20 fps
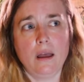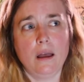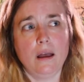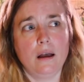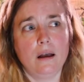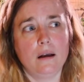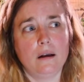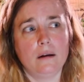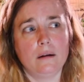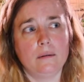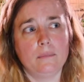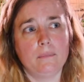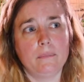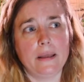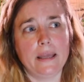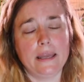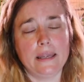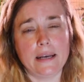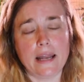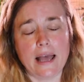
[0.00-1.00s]

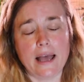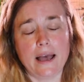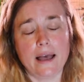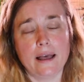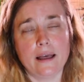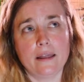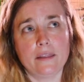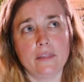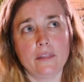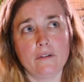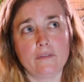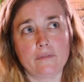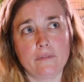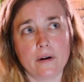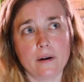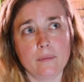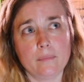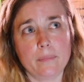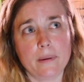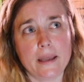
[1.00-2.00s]
And on the
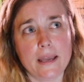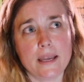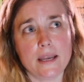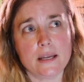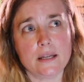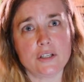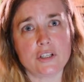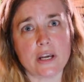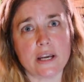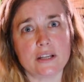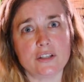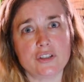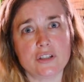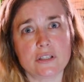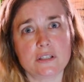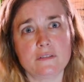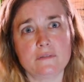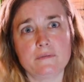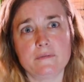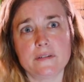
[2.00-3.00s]
front page, I
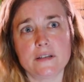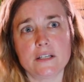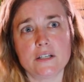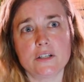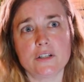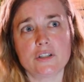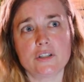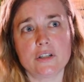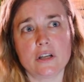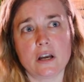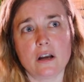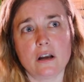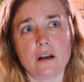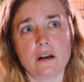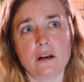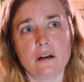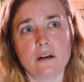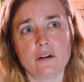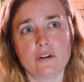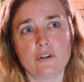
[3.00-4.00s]
just finished
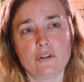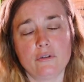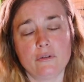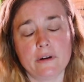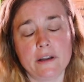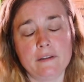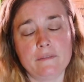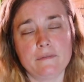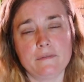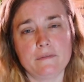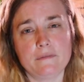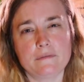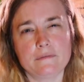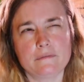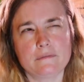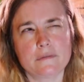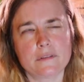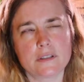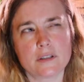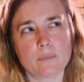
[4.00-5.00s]
a
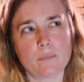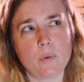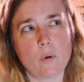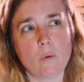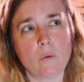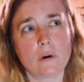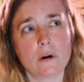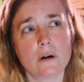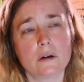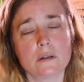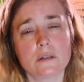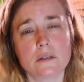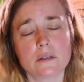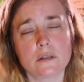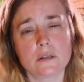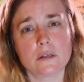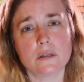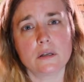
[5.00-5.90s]
grief support